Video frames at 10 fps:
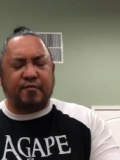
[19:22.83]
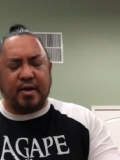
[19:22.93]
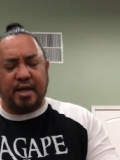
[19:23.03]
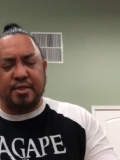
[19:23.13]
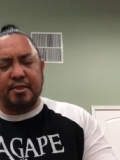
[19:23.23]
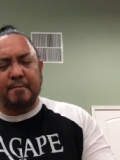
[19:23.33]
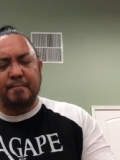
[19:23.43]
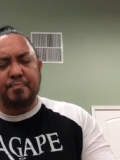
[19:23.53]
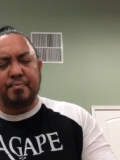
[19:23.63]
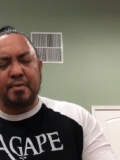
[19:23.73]
faith.
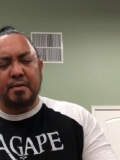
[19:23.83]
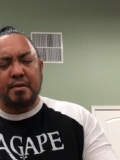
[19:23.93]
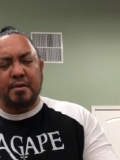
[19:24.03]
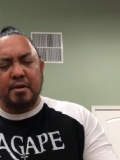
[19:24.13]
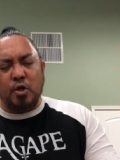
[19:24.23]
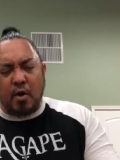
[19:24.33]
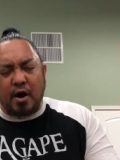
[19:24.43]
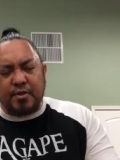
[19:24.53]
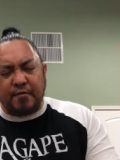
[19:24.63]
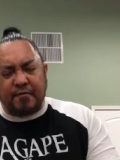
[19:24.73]
You
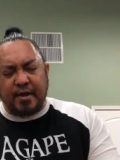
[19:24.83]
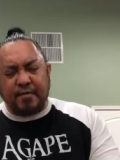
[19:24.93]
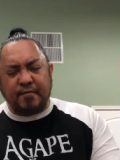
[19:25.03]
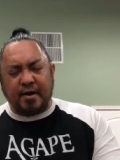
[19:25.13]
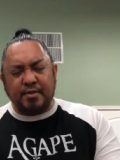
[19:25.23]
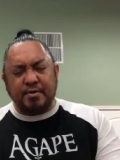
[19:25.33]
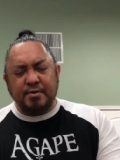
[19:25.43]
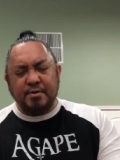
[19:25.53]
are the faith, Father.